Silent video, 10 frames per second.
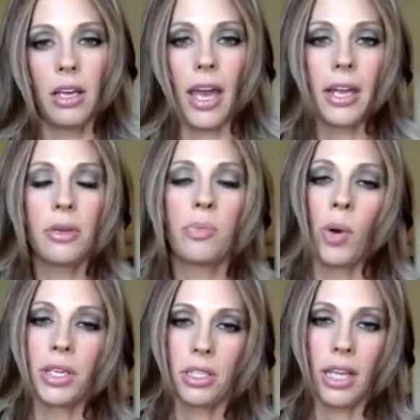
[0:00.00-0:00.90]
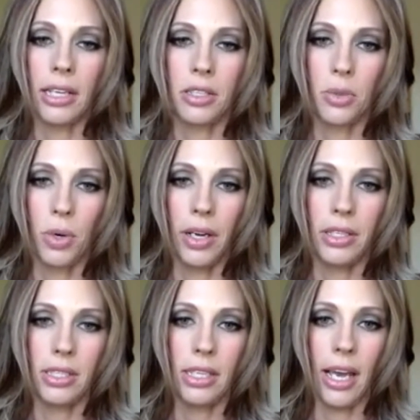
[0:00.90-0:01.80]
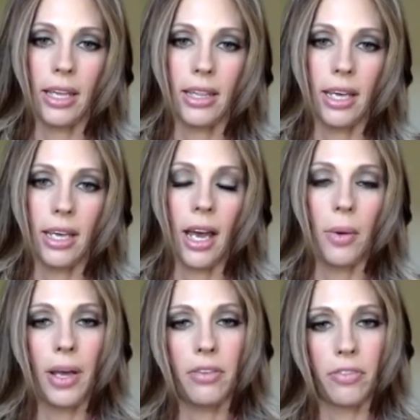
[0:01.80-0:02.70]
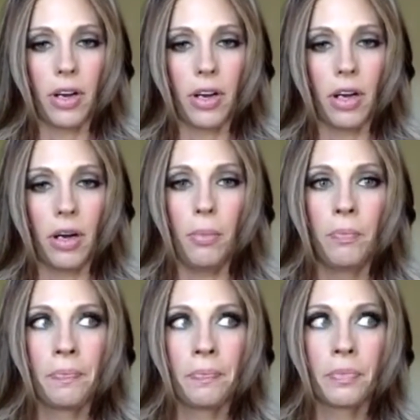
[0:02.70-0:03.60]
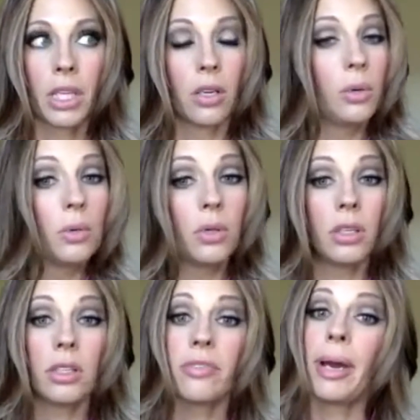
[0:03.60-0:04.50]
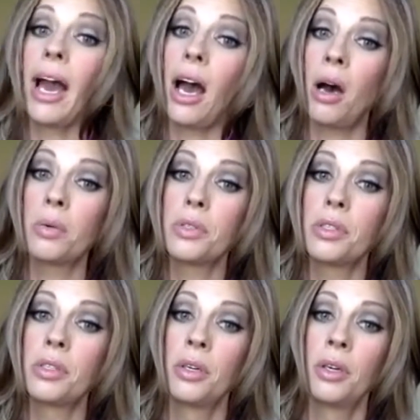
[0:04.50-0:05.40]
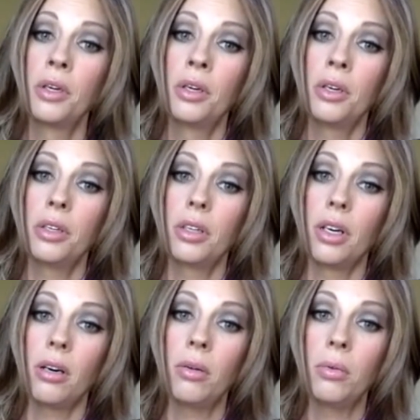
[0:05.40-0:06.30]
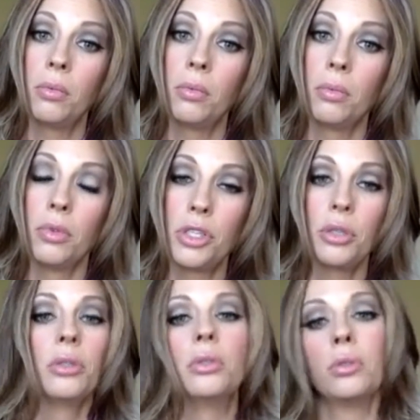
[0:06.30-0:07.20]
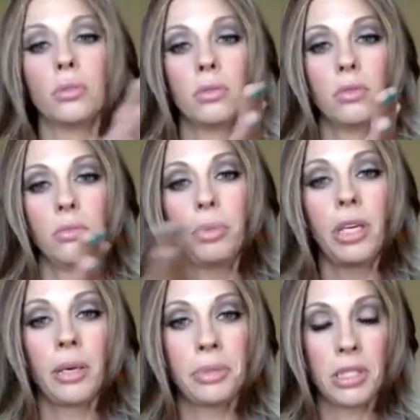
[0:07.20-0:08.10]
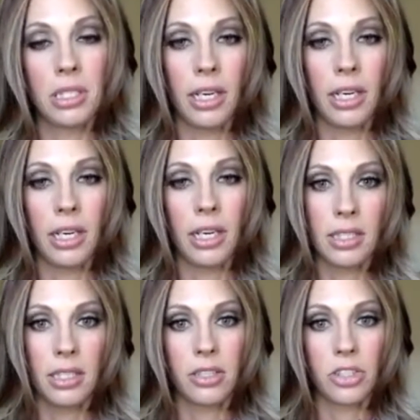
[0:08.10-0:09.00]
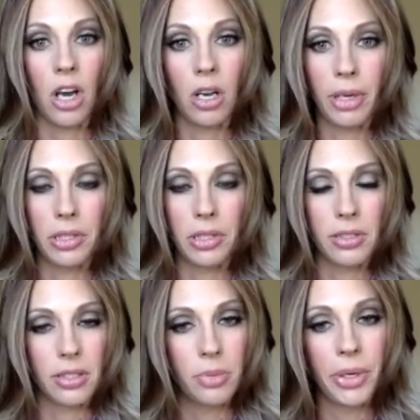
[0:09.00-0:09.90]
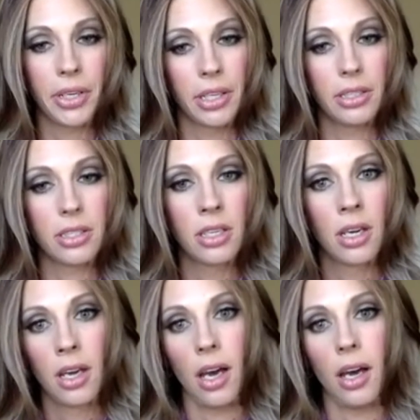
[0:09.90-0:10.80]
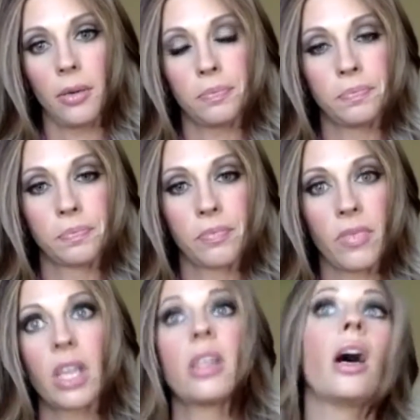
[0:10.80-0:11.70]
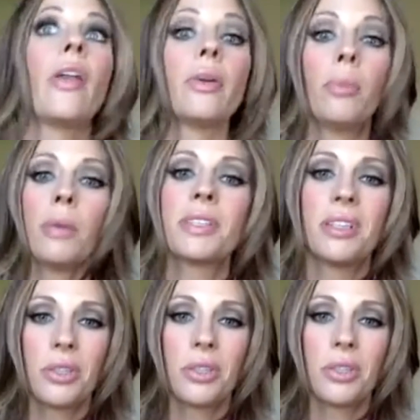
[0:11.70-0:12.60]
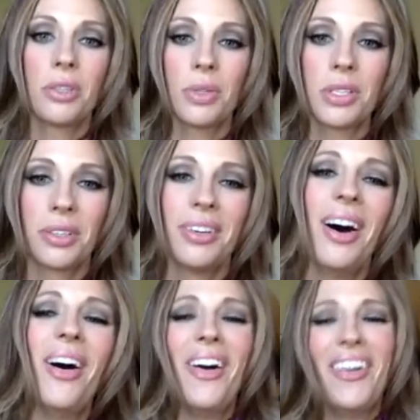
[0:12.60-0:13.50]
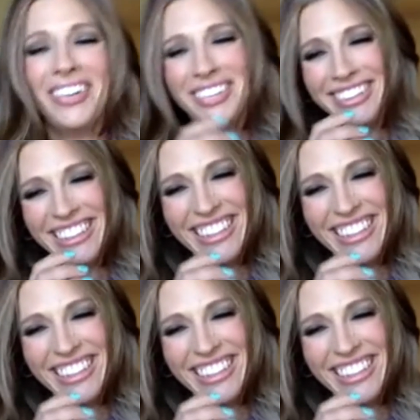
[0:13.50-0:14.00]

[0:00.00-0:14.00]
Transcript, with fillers: end point to that story to say that I went from who couldn't leave my house, you know, to being able to stand on a stage and talk about this experience. Um, I just got goosebumps, Kori. I got goosebumps.